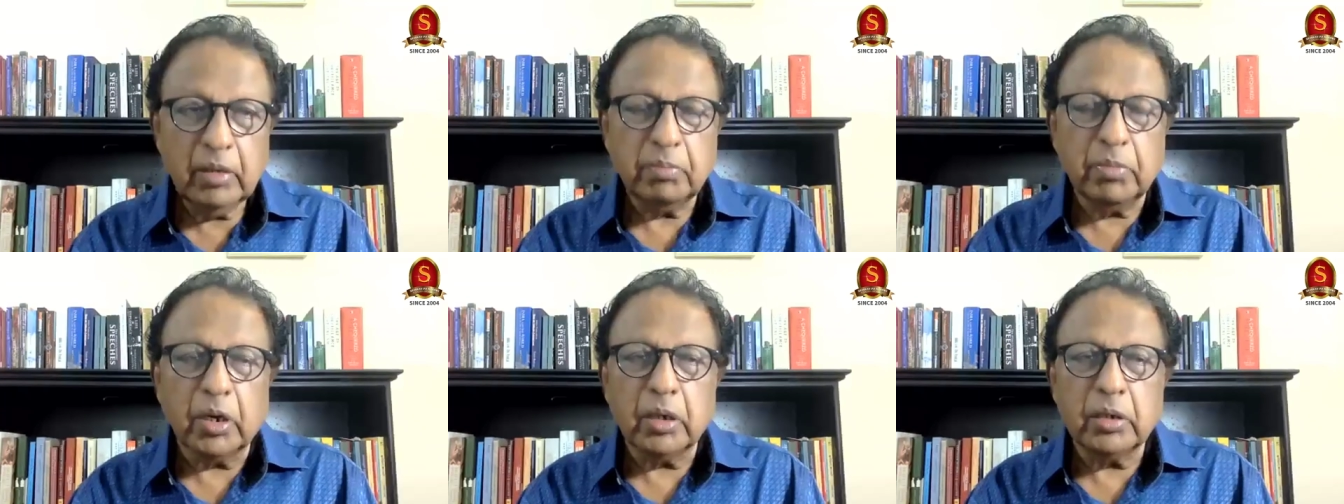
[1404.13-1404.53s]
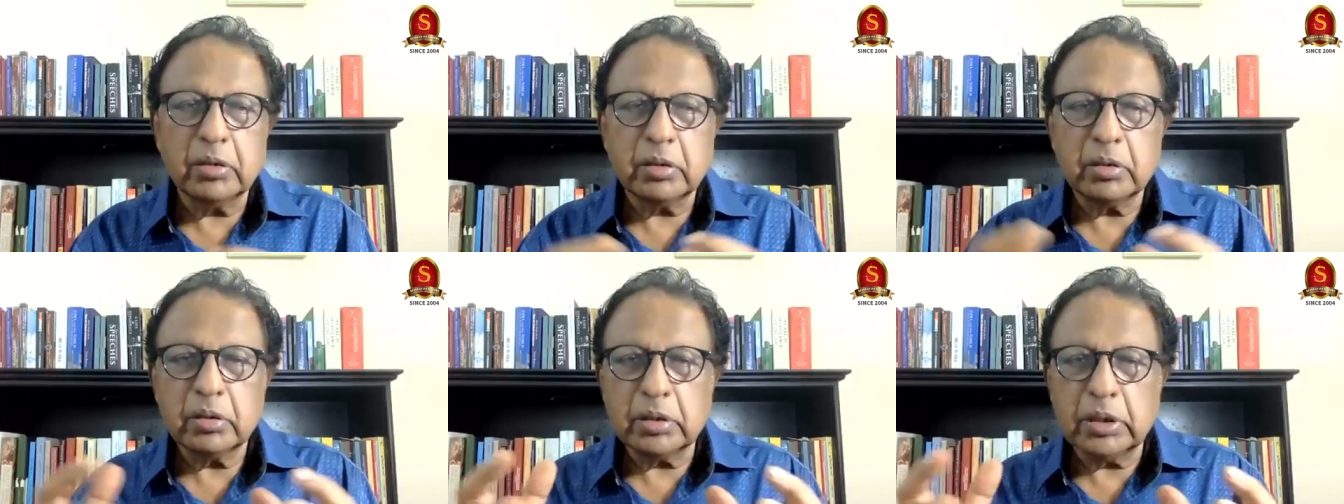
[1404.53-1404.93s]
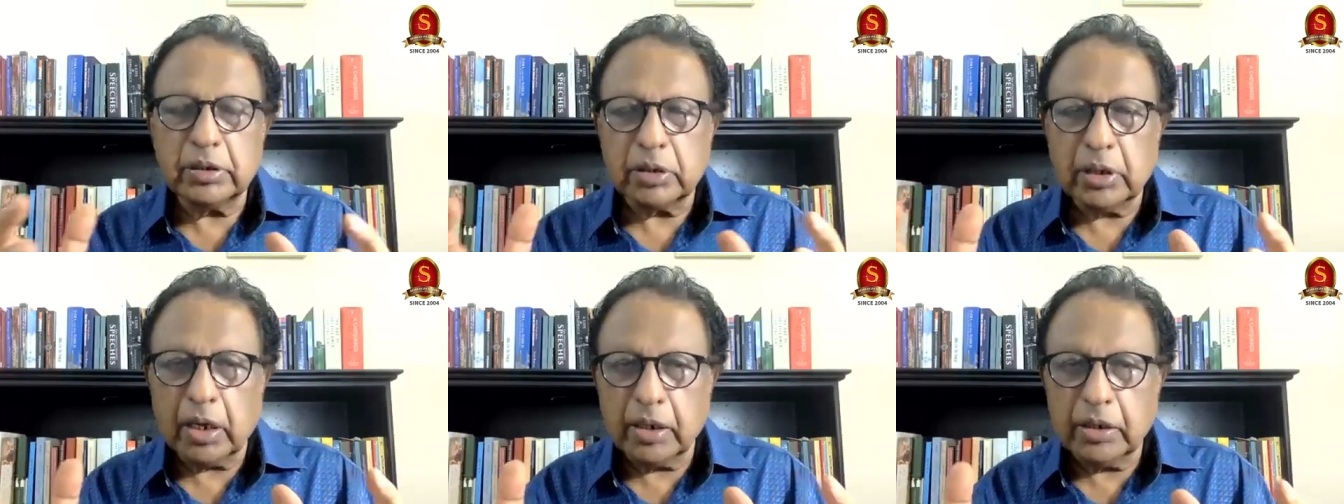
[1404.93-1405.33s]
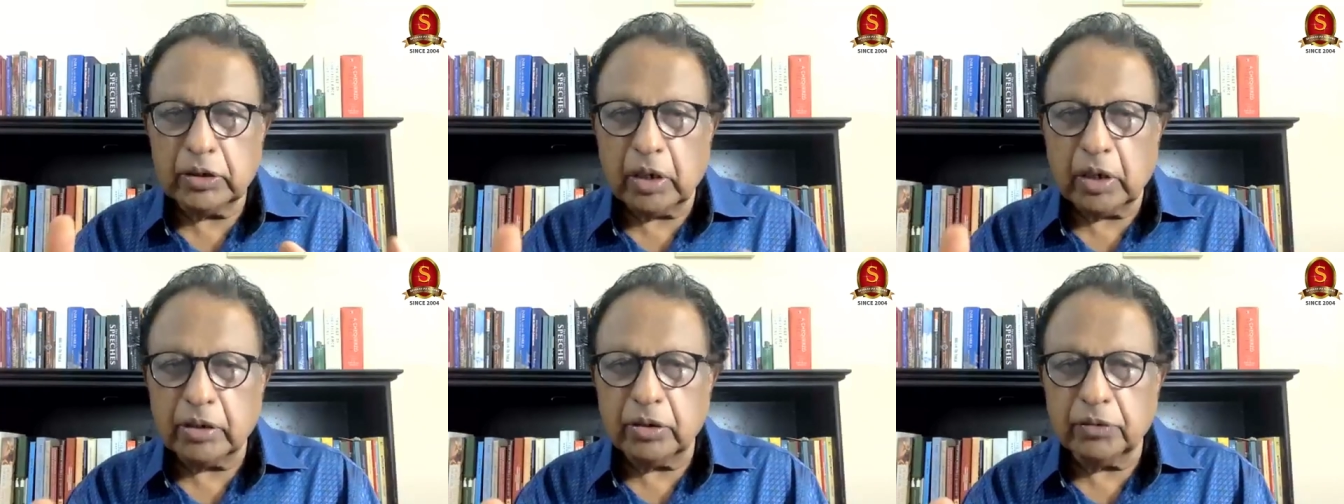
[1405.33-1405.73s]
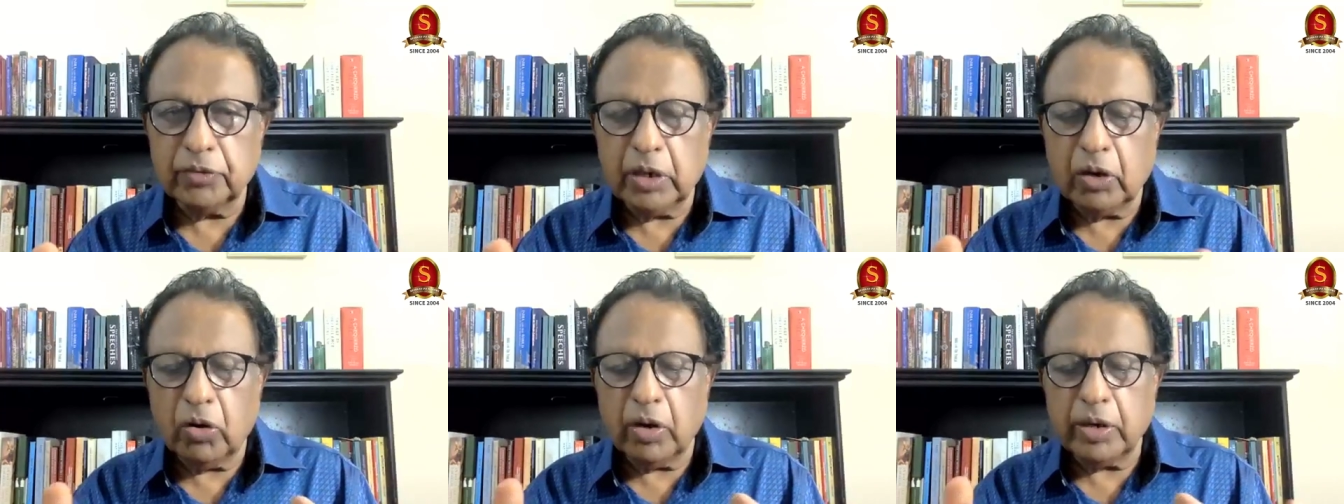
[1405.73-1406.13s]
Because since they are in charge of
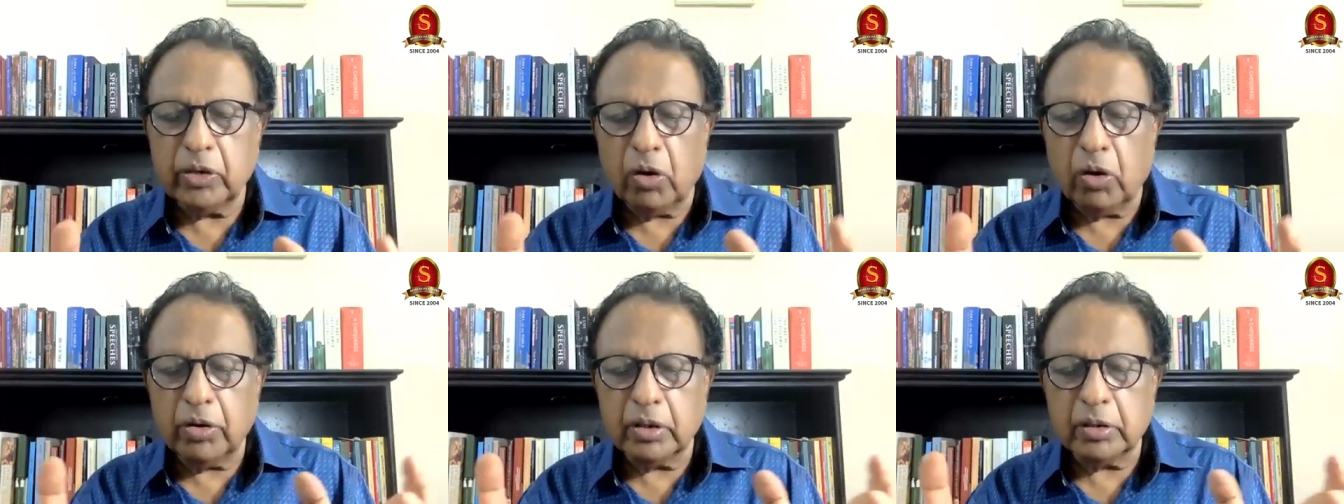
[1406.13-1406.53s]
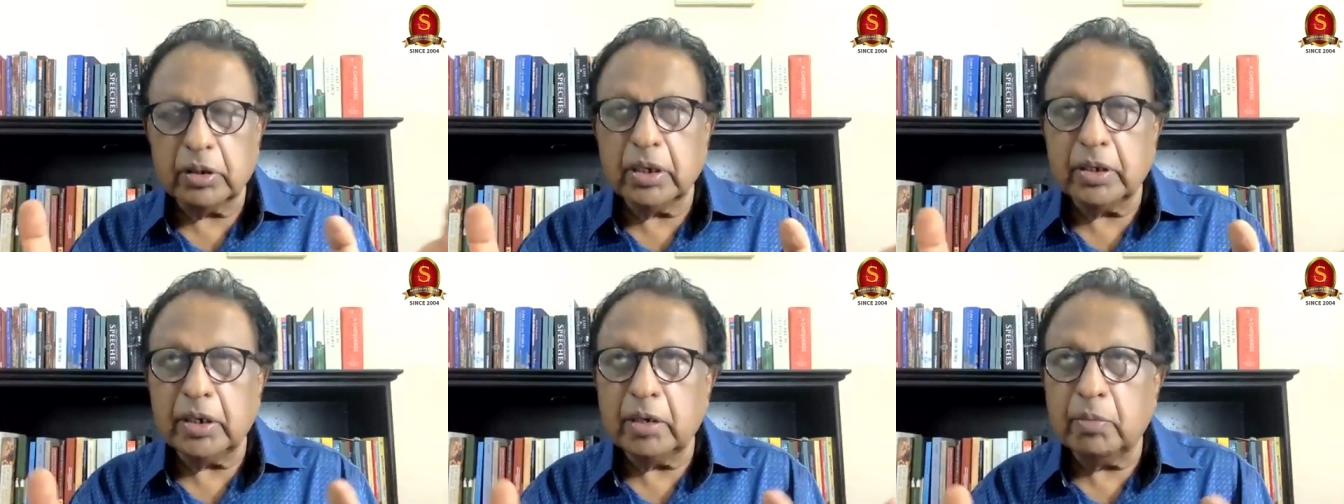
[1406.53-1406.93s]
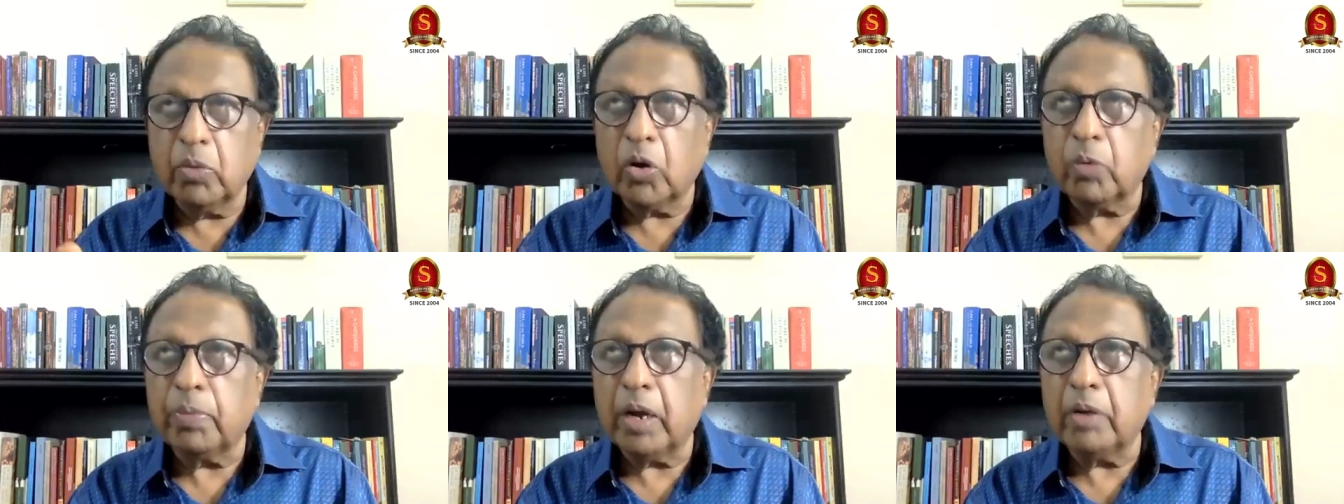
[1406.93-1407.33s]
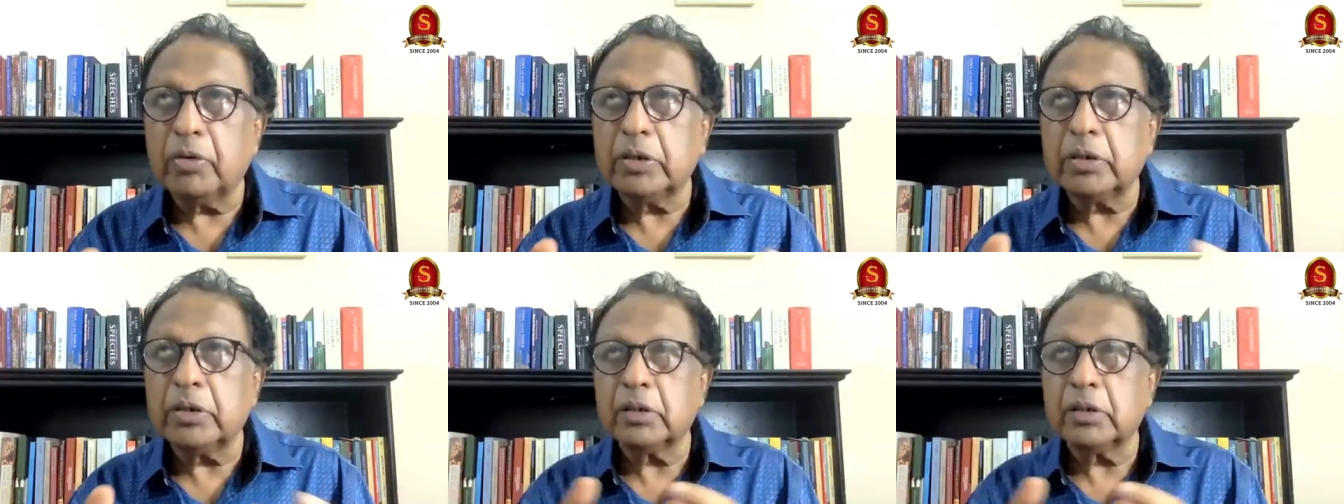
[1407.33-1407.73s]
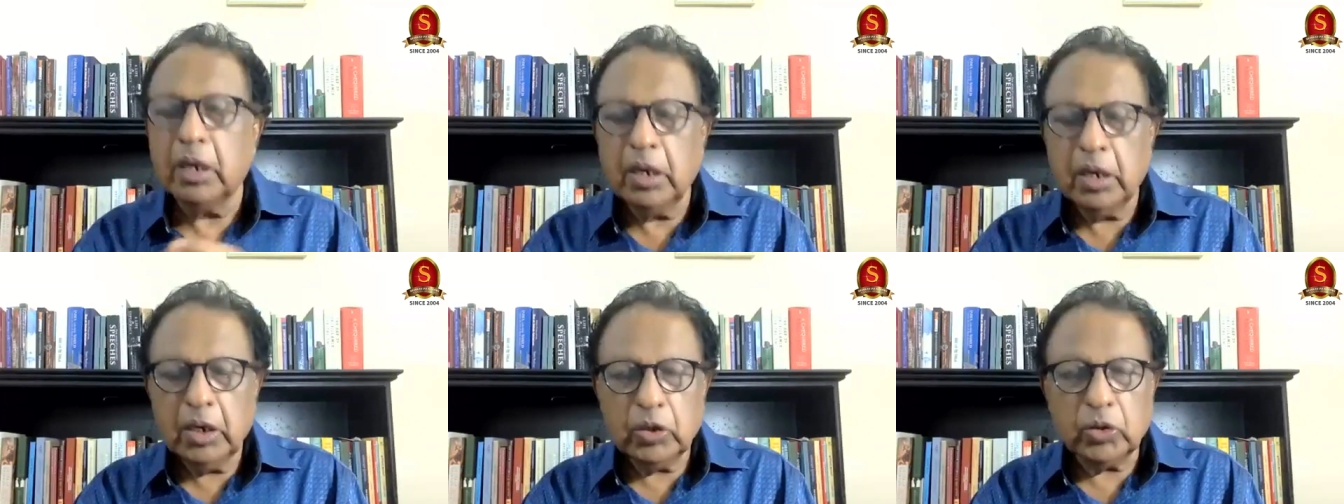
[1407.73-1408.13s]
the law and order, they need more powers.
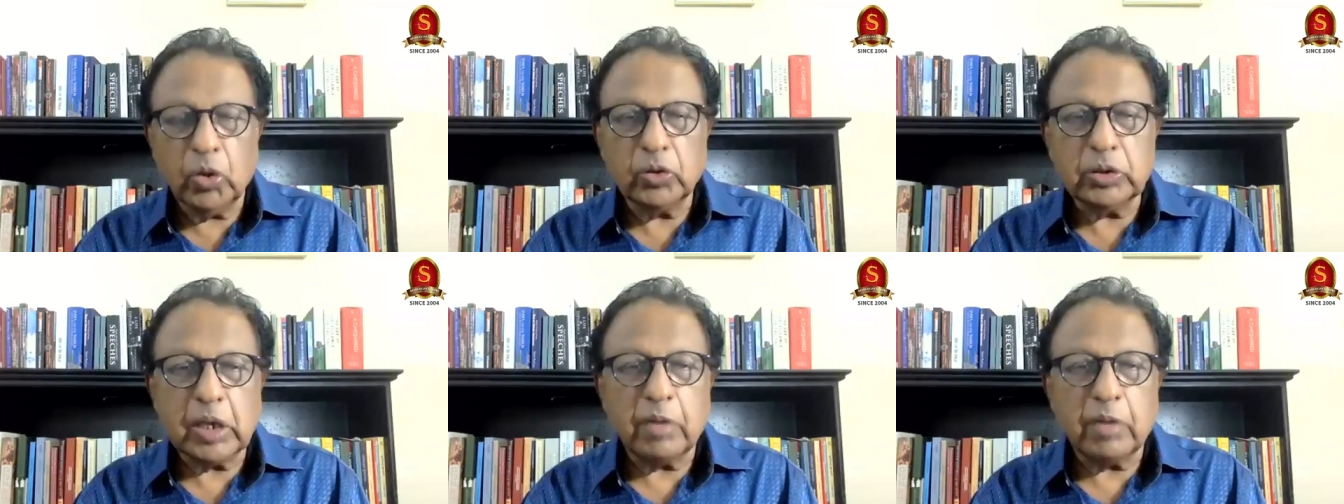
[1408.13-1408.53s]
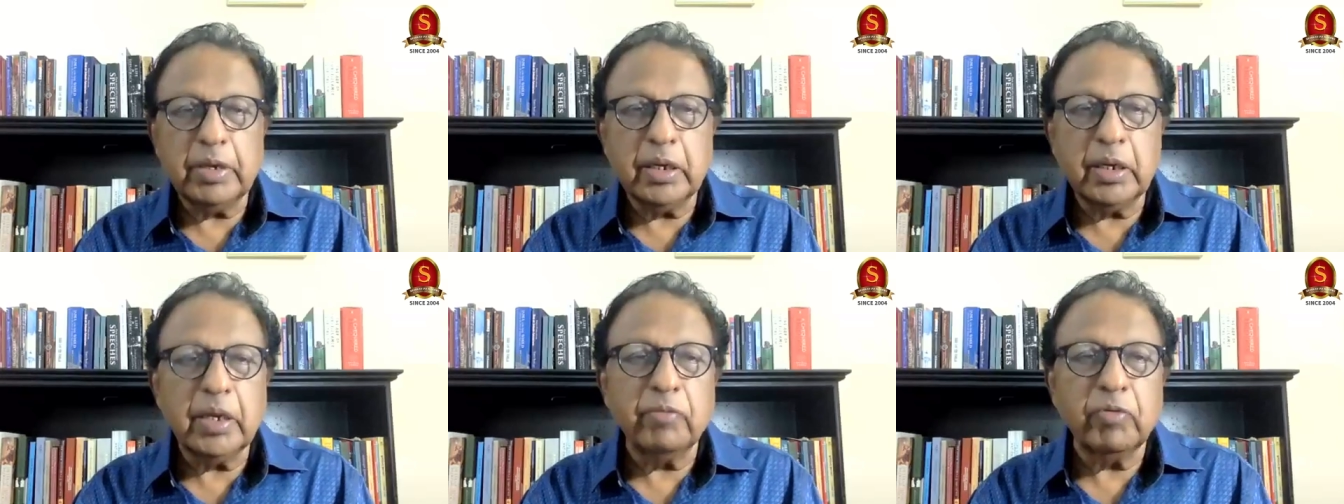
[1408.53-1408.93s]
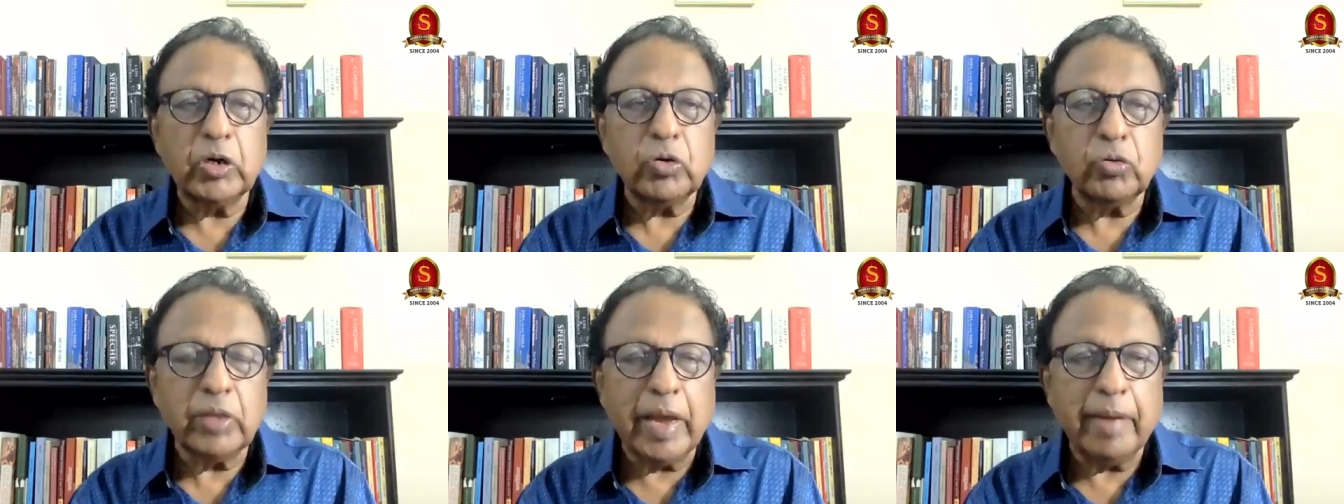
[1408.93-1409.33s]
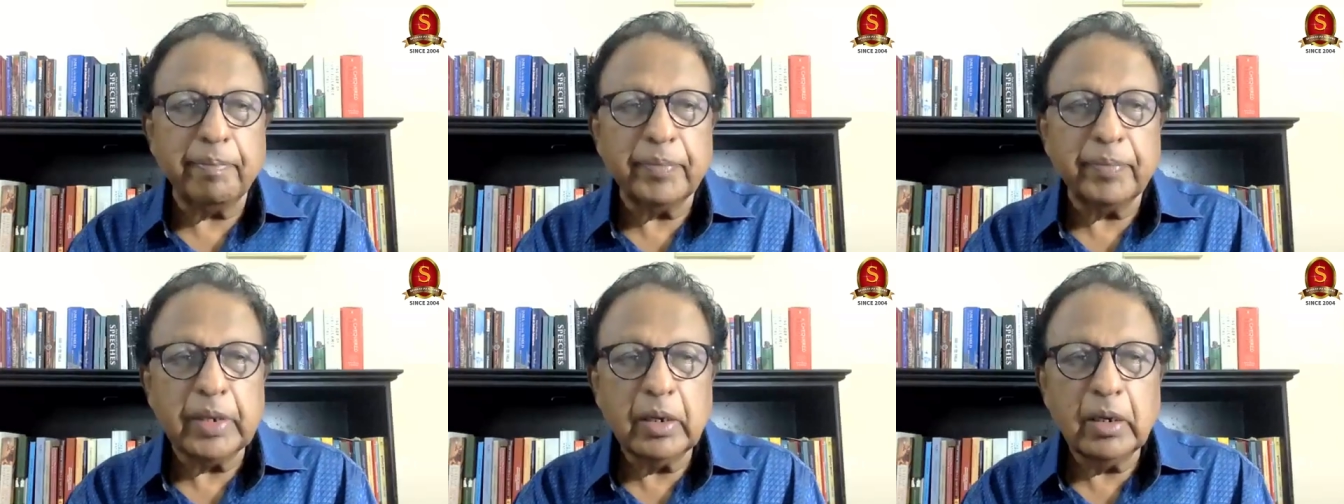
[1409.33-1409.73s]
Those are being given to them.